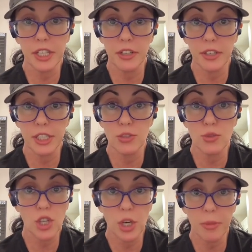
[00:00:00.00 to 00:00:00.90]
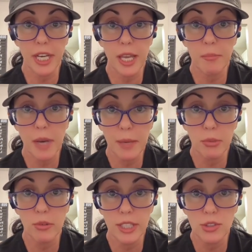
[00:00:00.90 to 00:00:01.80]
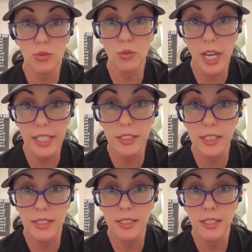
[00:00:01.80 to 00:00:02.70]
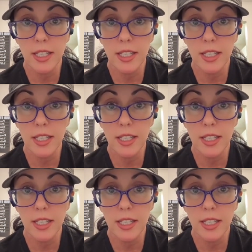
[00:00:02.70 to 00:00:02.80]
hearing to terminate my parental rights.